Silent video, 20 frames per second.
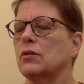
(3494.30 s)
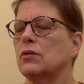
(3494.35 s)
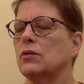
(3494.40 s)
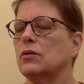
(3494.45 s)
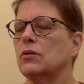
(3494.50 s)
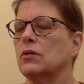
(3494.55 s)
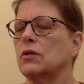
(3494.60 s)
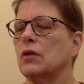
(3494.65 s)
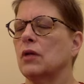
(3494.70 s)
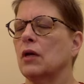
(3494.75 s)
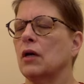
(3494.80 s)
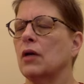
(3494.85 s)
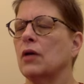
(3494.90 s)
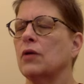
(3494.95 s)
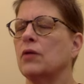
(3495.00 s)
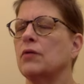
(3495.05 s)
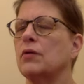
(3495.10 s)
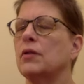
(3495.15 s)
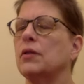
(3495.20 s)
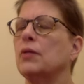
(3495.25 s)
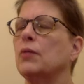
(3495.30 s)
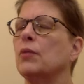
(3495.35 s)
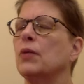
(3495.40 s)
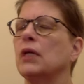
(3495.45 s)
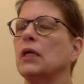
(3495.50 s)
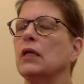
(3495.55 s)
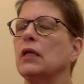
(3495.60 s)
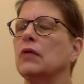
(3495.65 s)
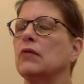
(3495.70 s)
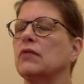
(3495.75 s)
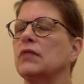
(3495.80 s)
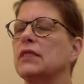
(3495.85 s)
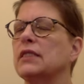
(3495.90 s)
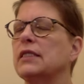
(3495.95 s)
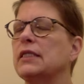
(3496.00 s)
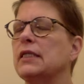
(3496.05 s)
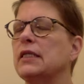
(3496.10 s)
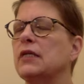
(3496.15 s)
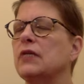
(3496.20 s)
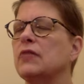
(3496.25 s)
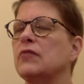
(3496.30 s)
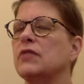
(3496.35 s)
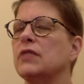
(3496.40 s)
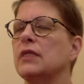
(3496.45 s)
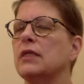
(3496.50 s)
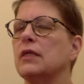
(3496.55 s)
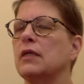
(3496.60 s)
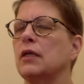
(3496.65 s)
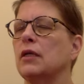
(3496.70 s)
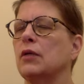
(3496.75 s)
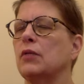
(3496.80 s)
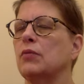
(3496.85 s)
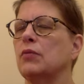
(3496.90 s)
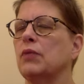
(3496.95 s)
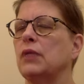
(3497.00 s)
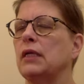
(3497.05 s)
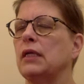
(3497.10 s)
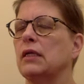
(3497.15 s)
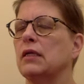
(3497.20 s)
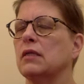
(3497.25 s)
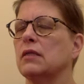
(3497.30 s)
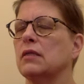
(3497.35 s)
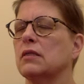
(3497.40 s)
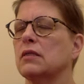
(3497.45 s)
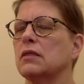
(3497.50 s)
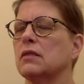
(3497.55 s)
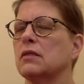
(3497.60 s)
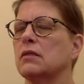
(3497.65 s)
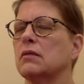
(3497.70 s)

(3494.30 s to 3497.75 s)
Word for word: So now you're in the middle of a sea of sentient beings,